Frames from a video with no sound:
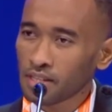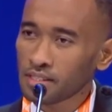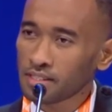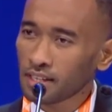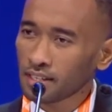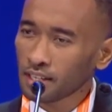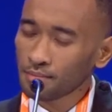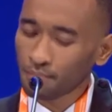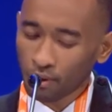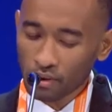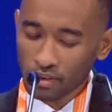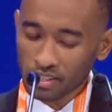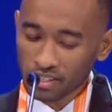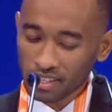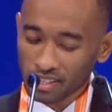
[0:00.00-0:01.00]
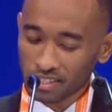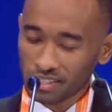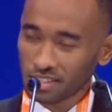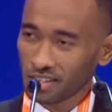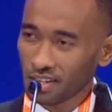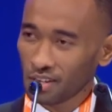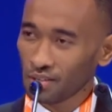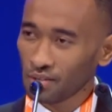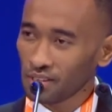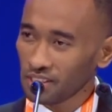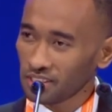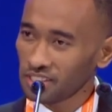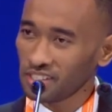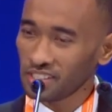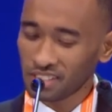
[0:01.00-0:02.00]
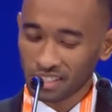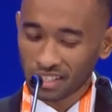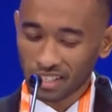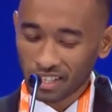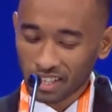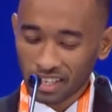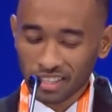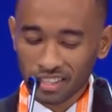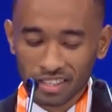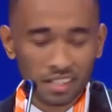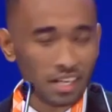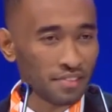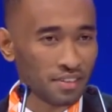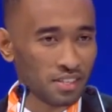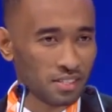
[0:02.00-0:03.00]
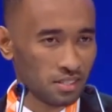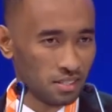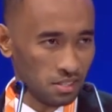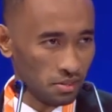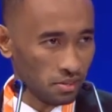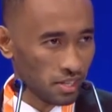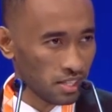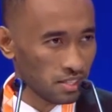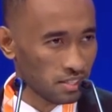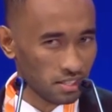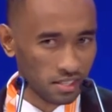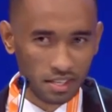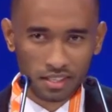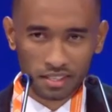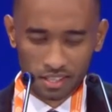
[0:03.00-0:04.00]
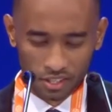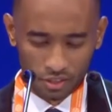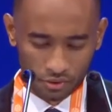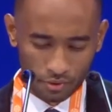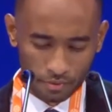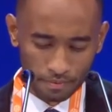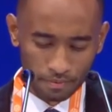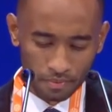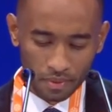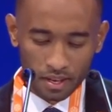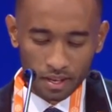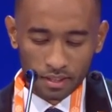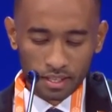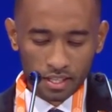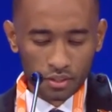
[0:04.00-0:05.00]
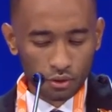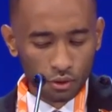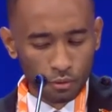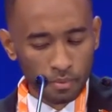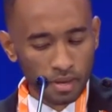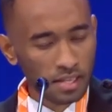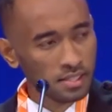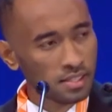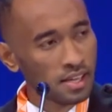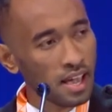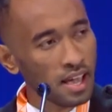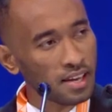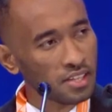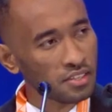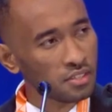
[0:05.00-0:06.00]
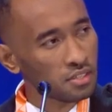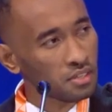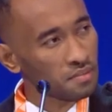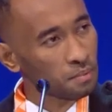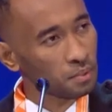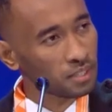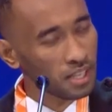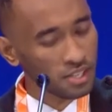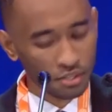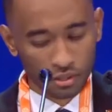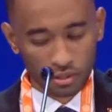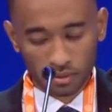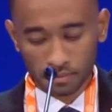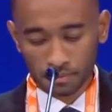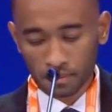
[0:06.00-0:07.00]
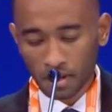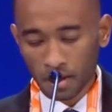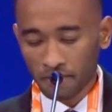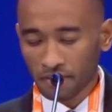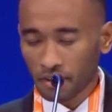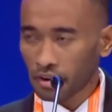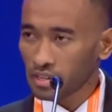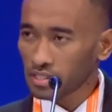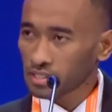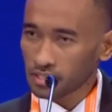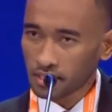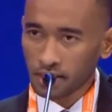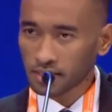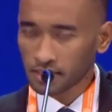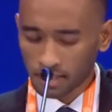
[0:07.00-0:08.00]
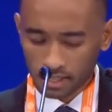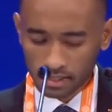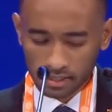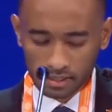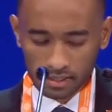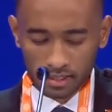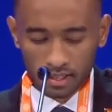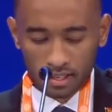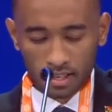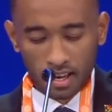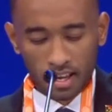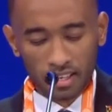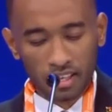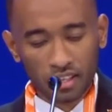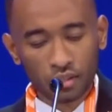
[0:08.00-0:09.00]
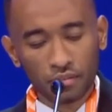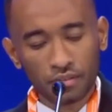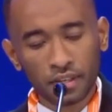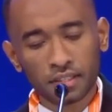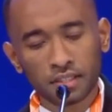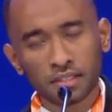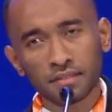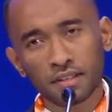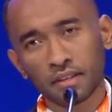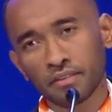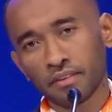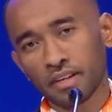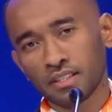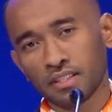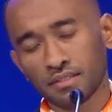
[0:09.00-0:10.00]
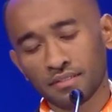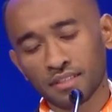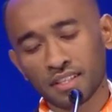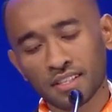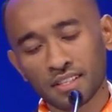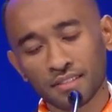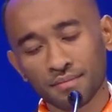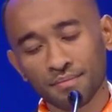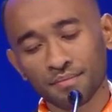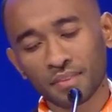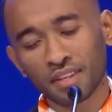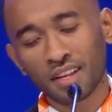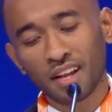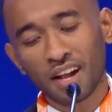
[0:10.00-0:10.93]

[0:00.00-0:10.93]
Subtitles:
My second point is unity in diversity. You can see in this room. This room has the energy of potential, various skill sets, and innovative and creative thinking.